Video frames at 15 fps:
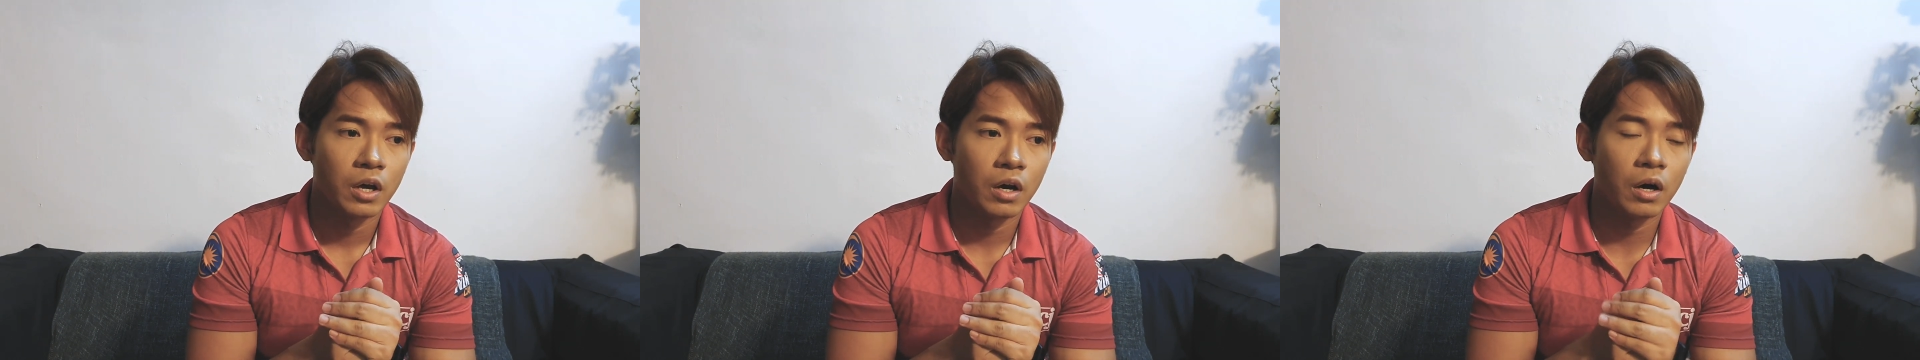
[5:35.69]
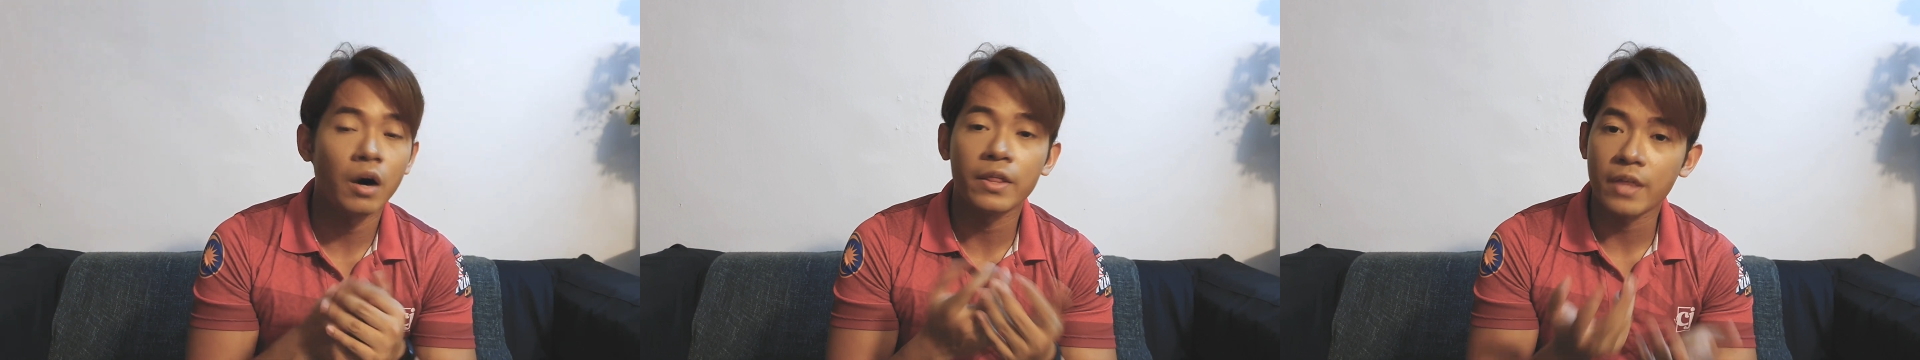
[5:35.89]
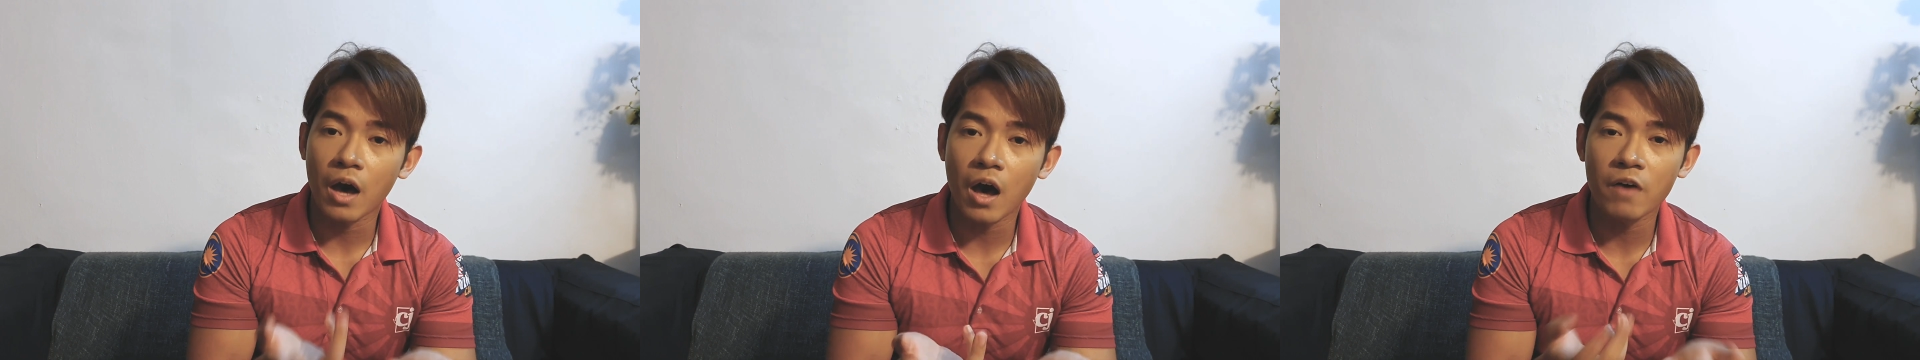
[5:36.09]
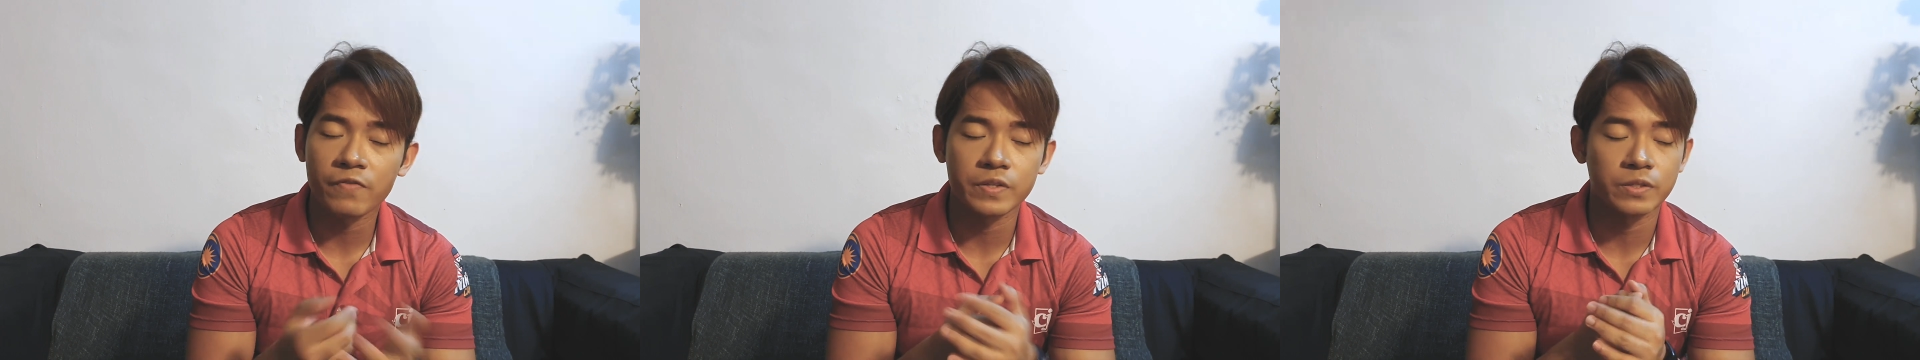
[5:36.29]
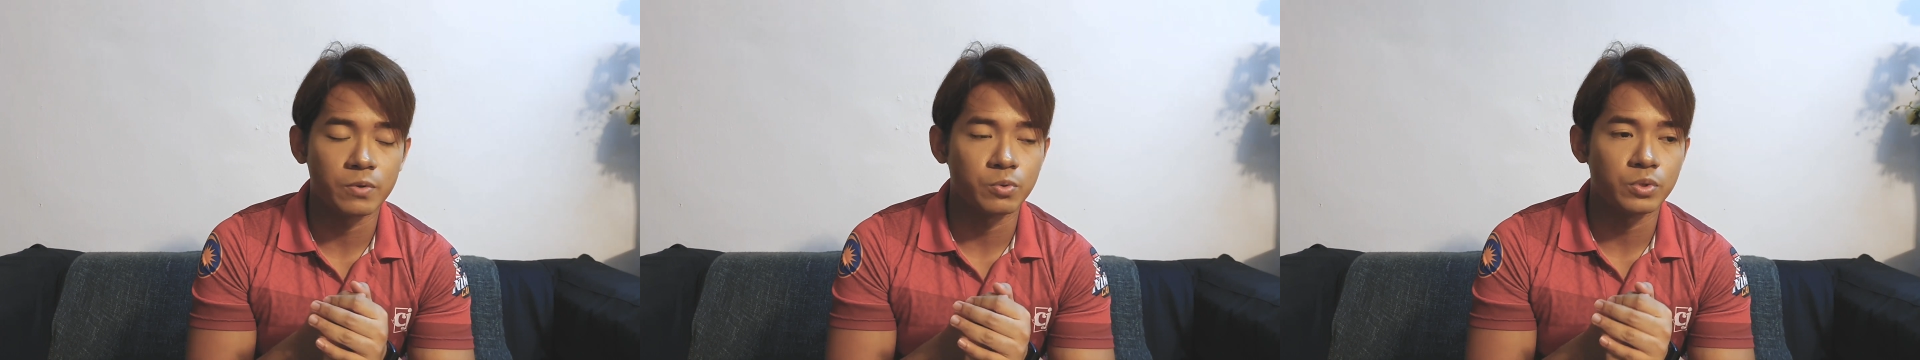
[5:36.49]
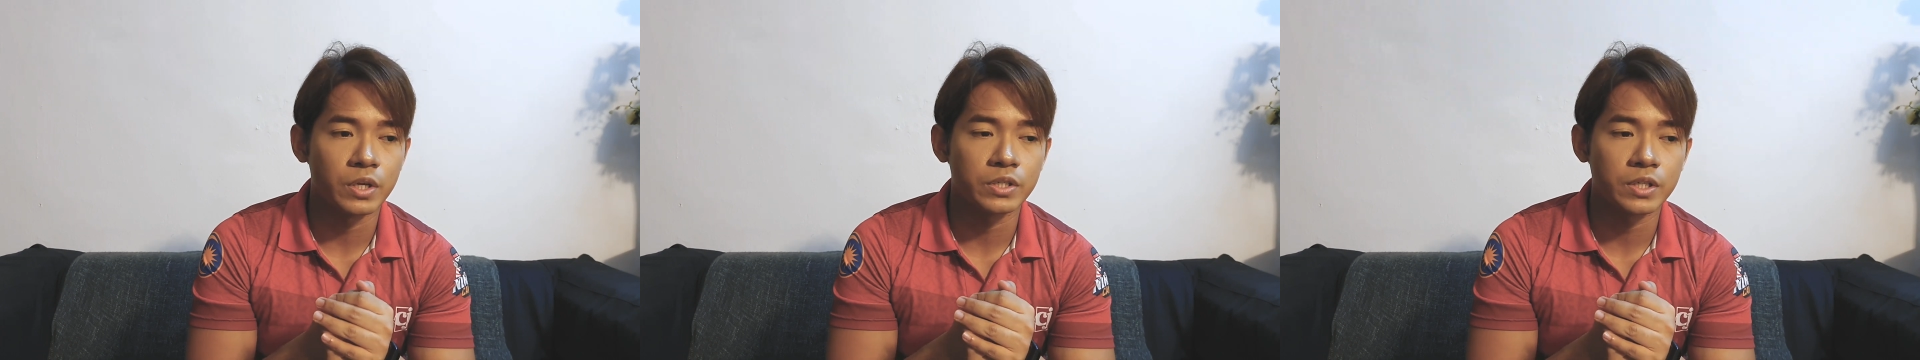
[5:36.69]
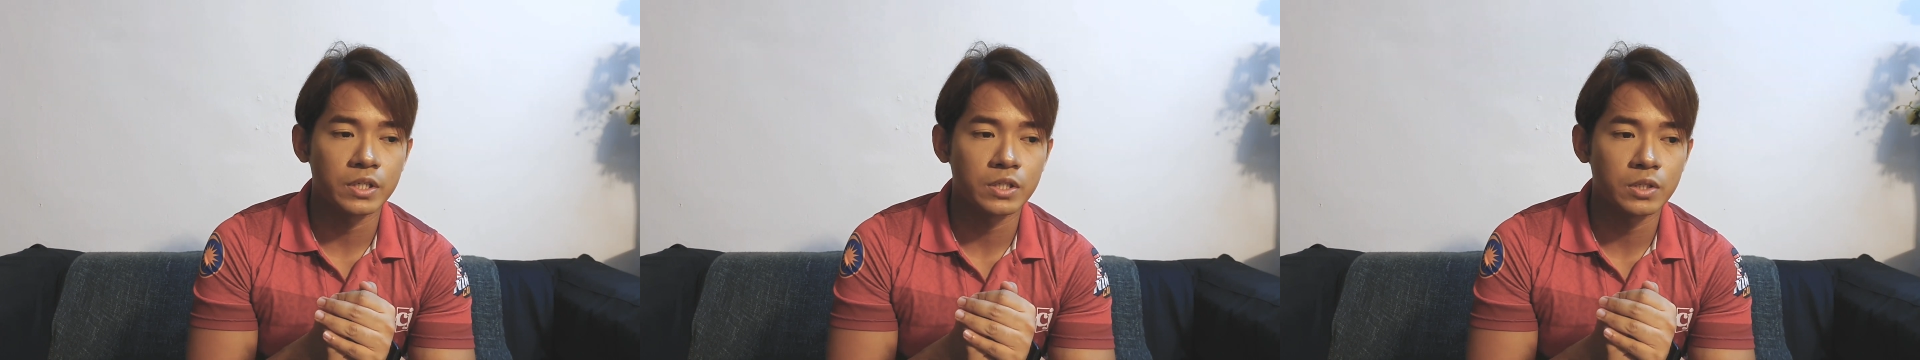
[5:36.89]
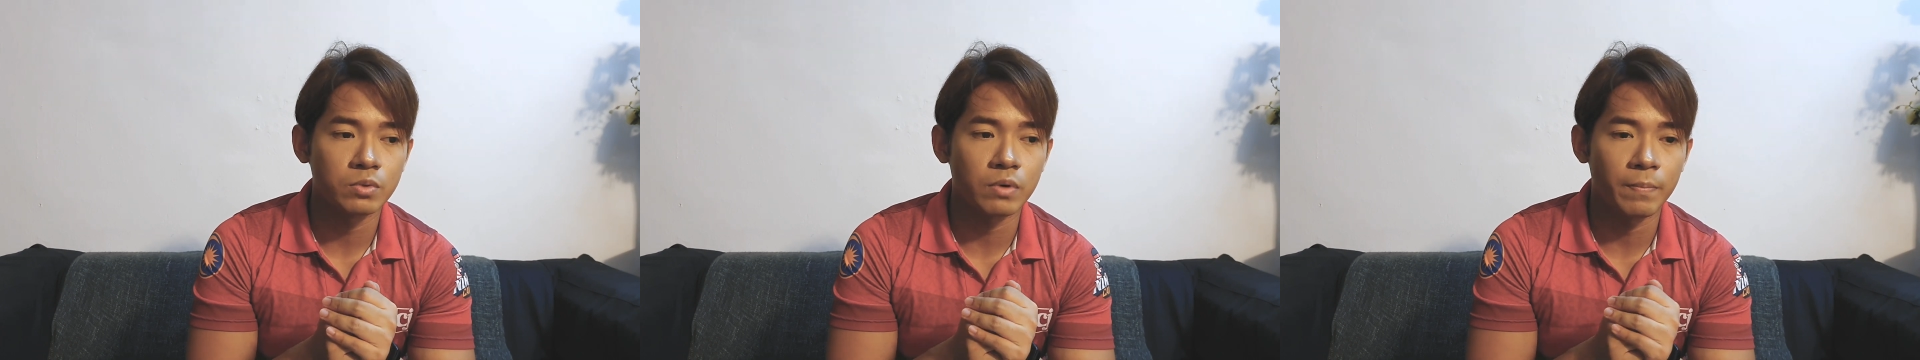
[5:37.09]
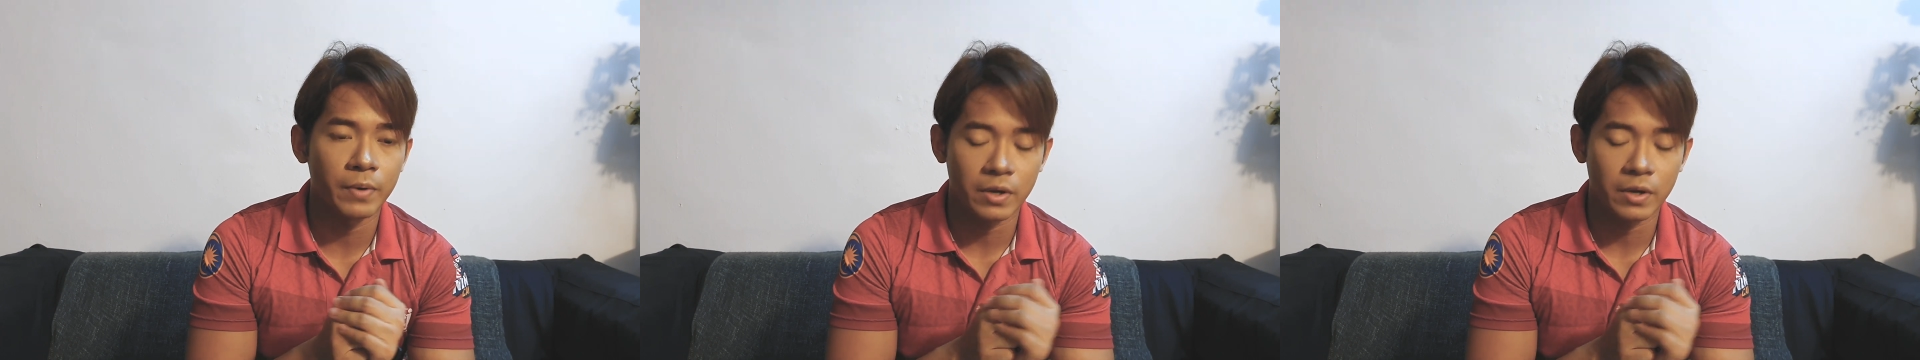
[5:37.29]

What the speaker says: or the office usage and so on.